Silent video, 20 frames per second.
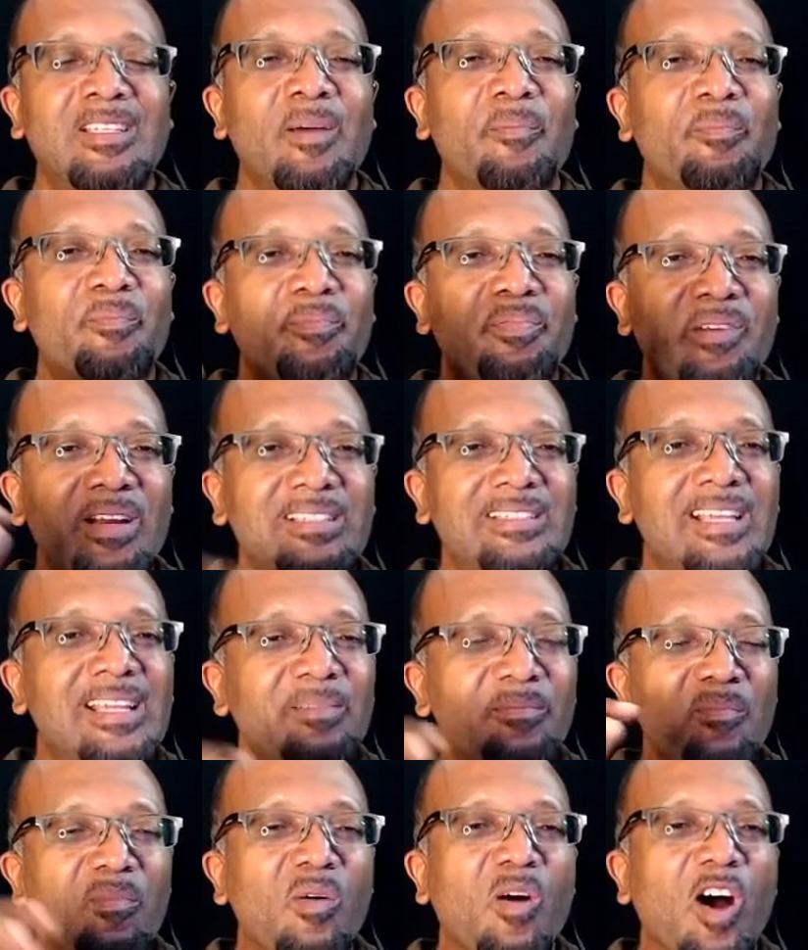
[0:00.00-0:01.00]
the
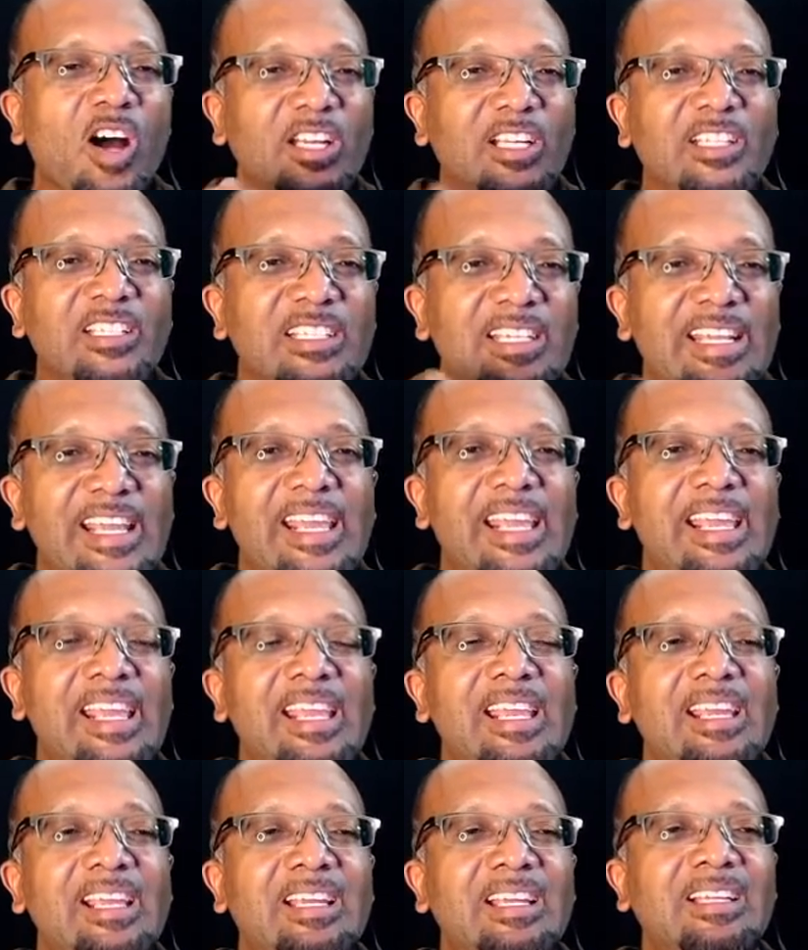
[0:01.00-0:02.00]
present modern
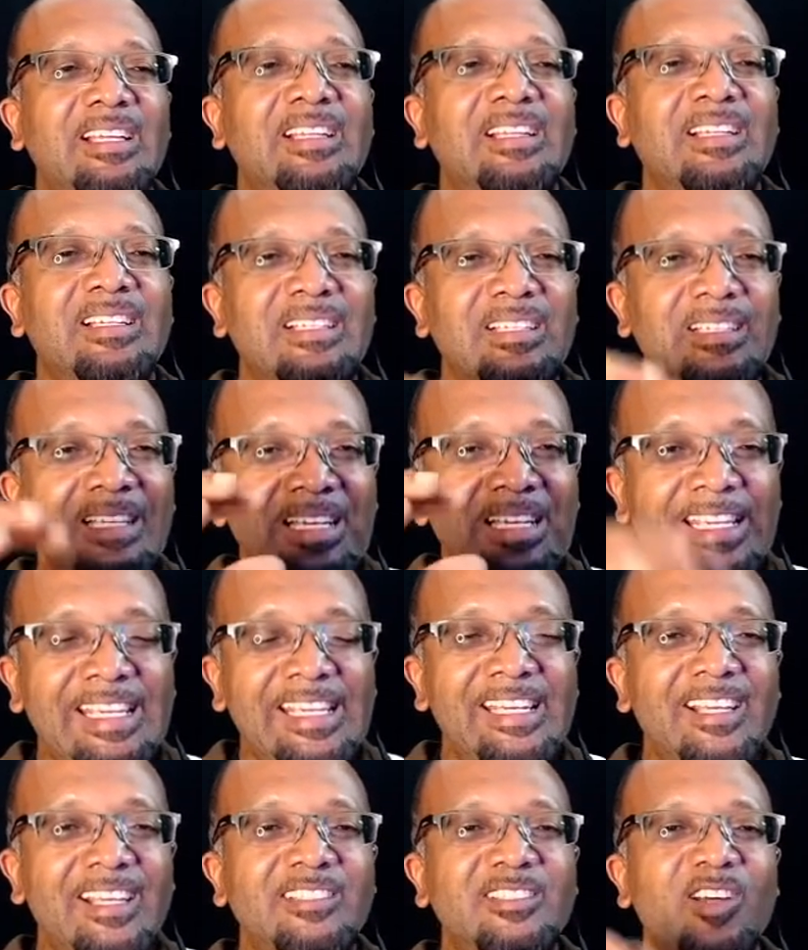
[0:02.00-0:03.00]
day
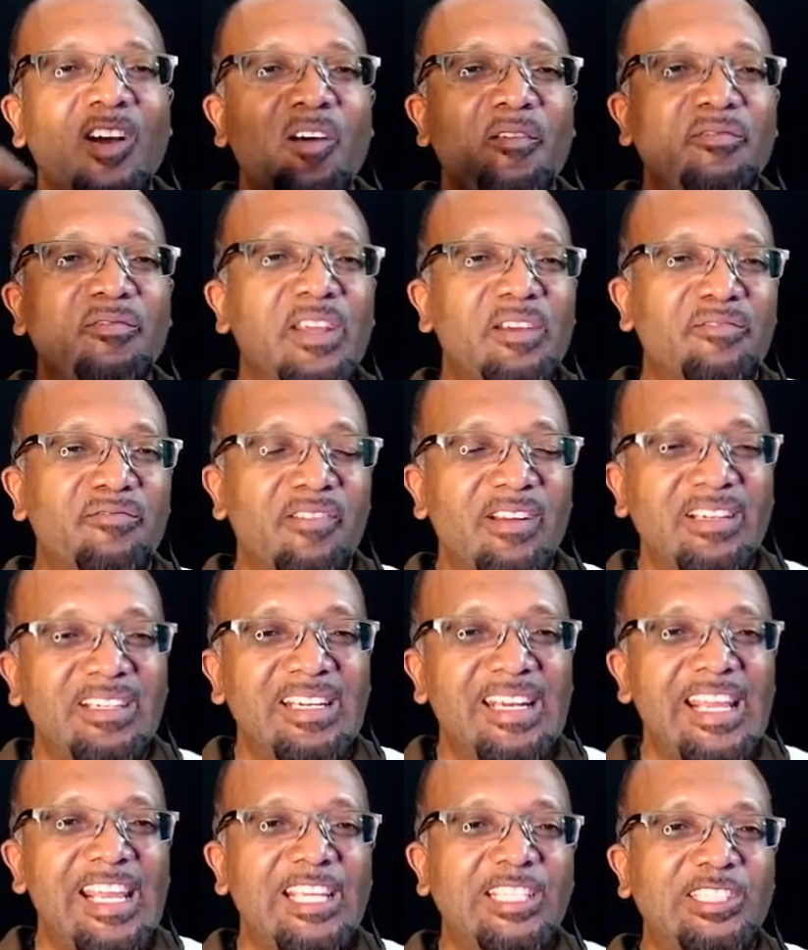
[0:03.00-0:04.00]
leaders of
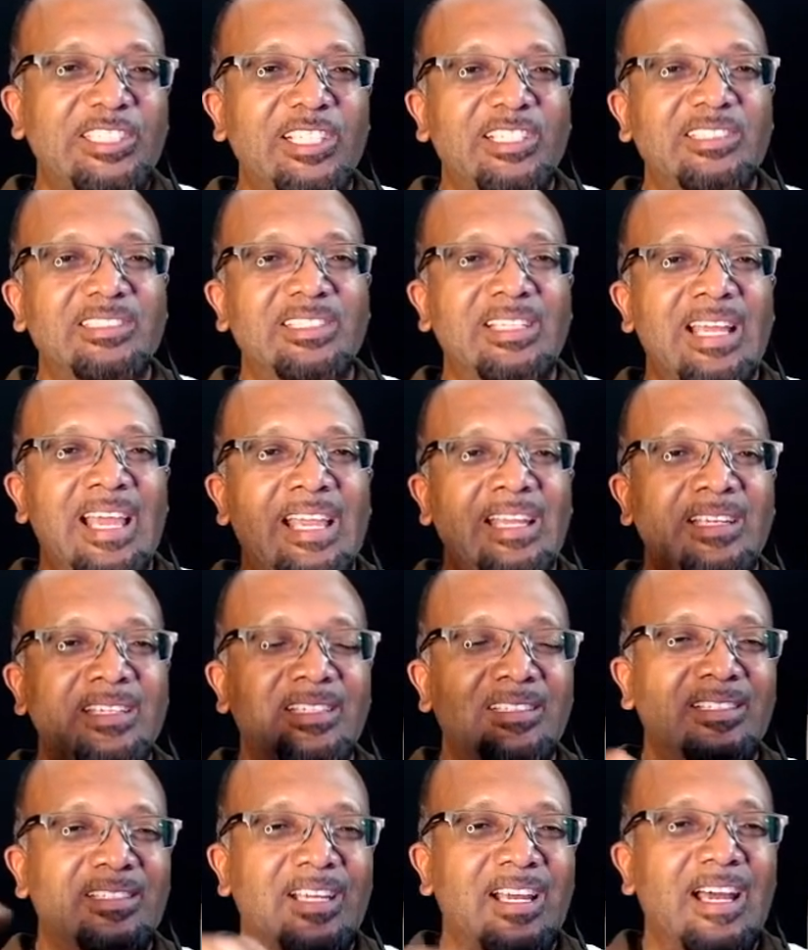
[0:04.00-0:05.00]
different nations
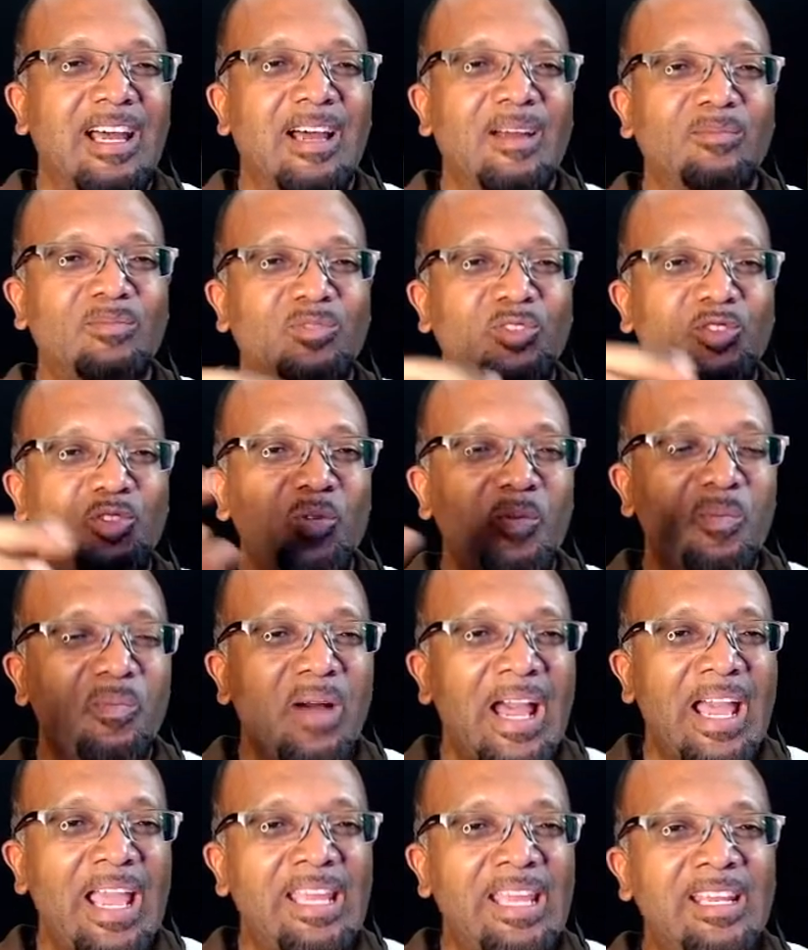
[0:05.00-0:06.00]
like um, Joe
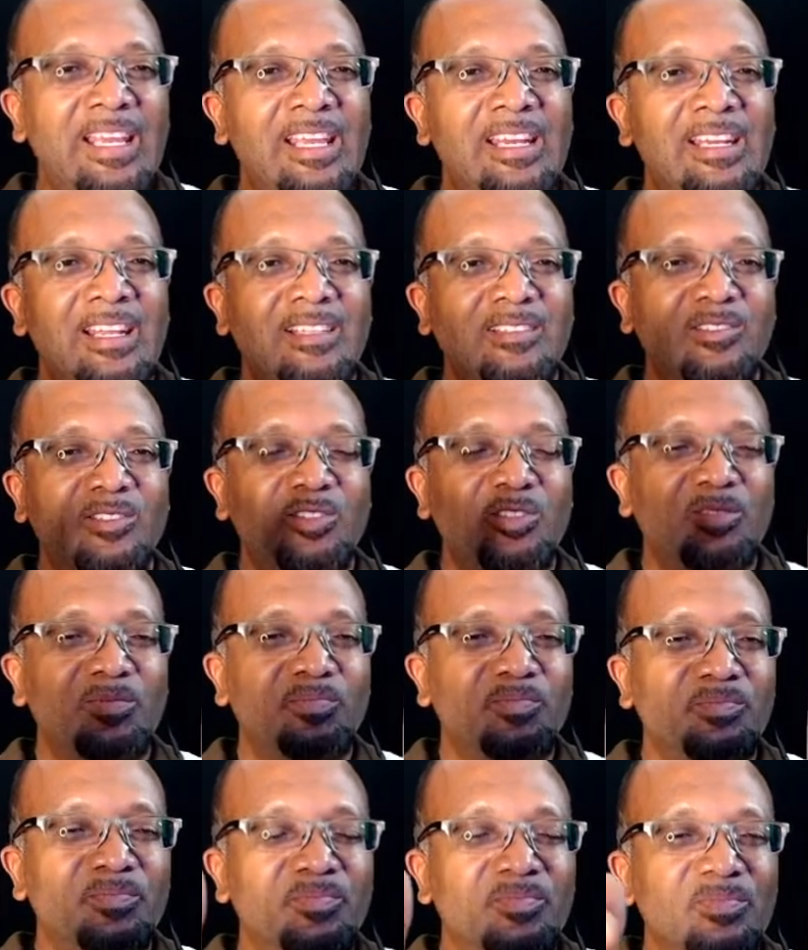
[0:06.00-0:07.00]
Biden
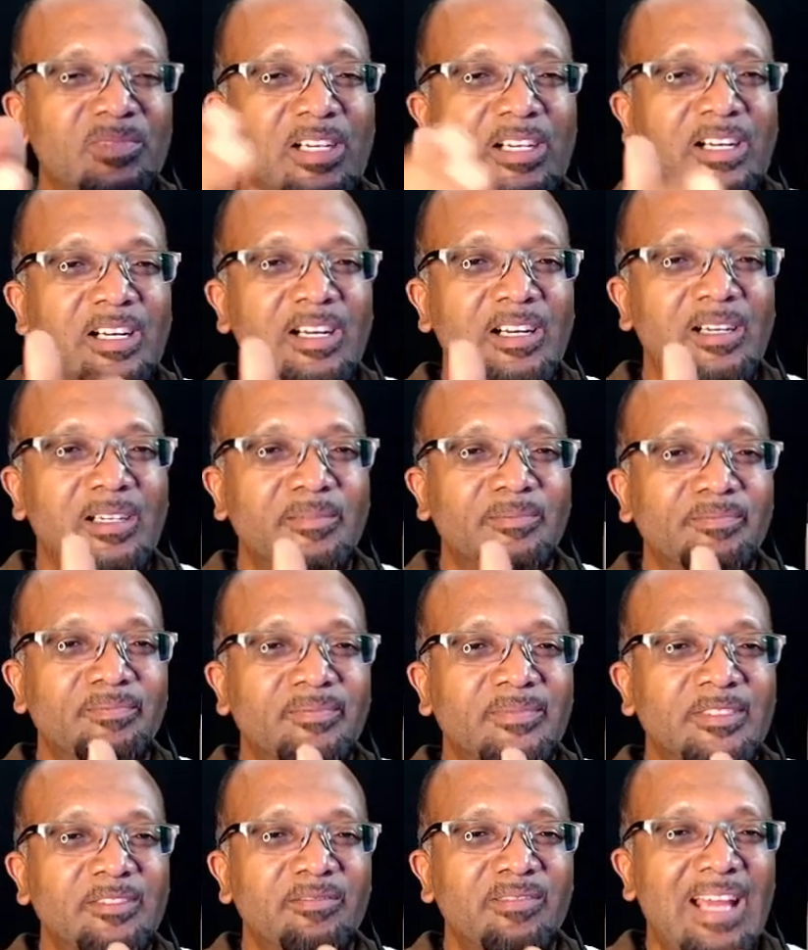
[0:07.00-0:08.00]
and uh,
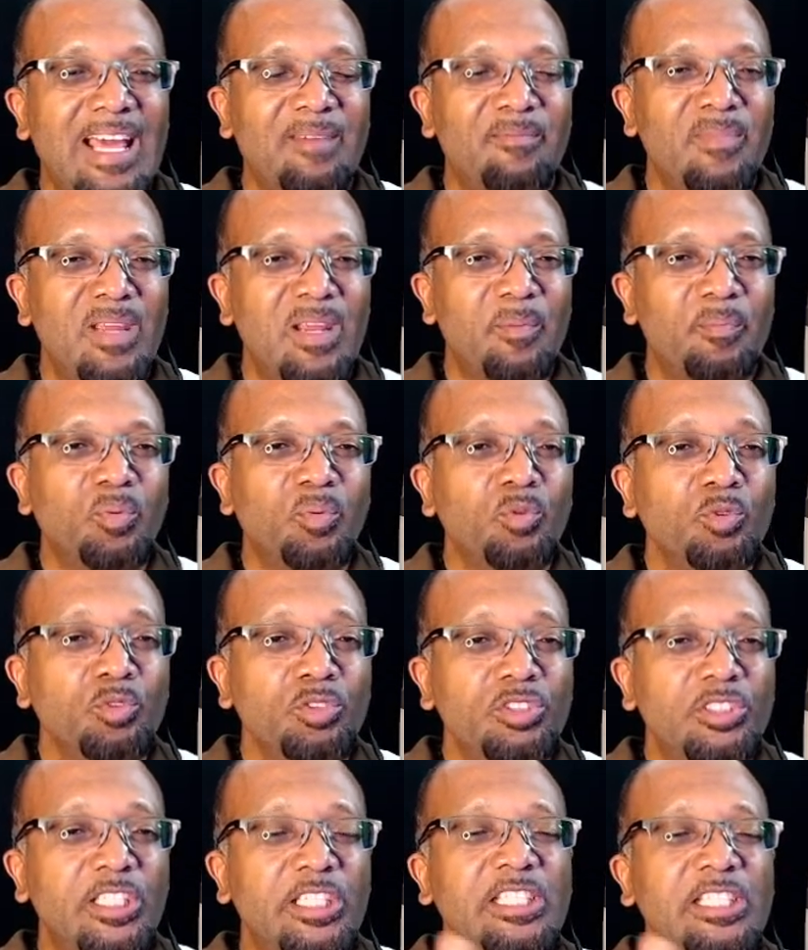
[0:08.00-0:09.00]
Vladimir
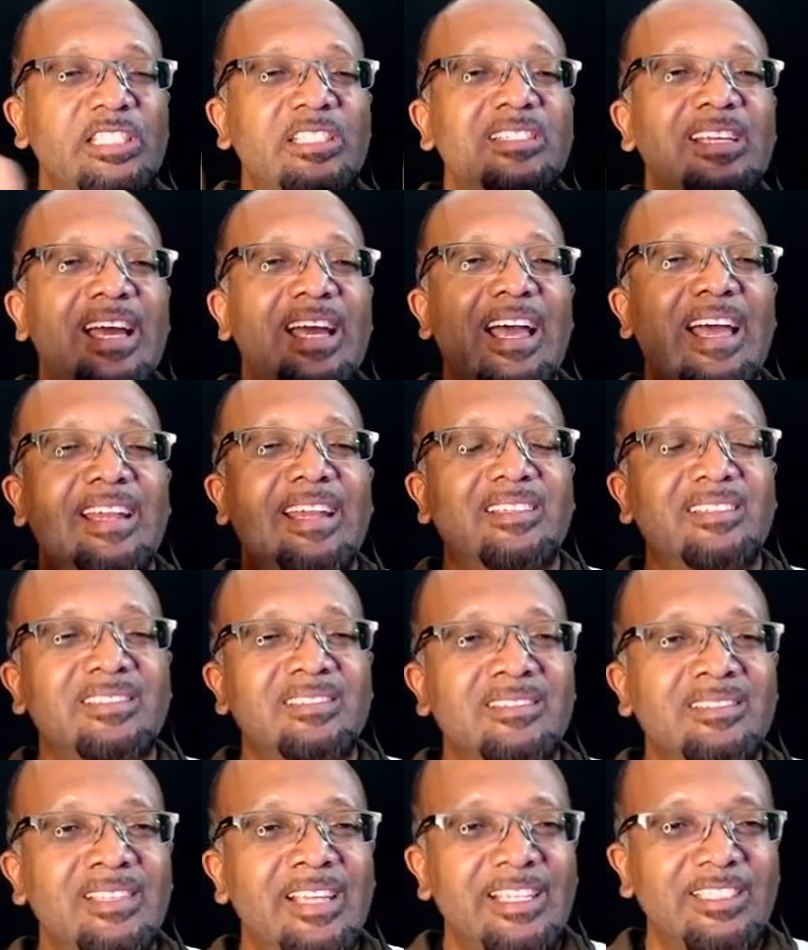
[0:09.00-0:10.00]
Putin
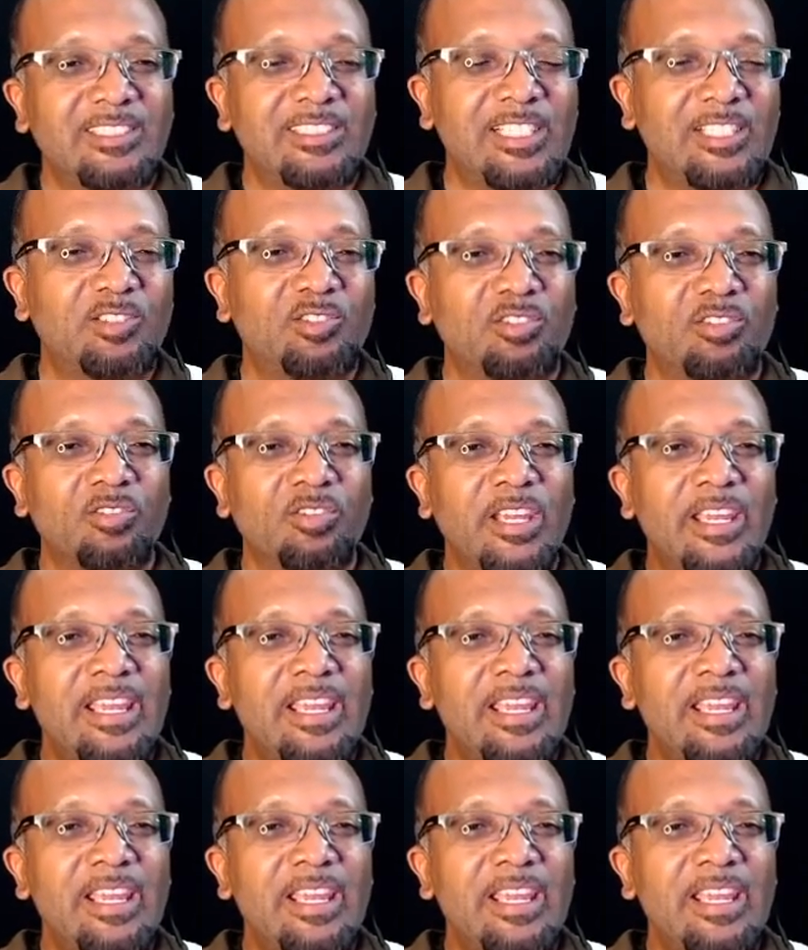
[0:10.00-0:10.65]
and etc.